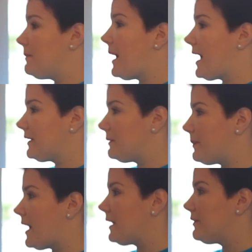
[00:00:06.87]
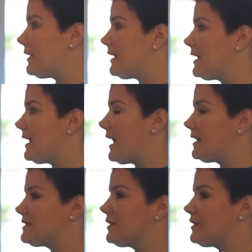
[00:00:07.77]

Um, I've come with my hair.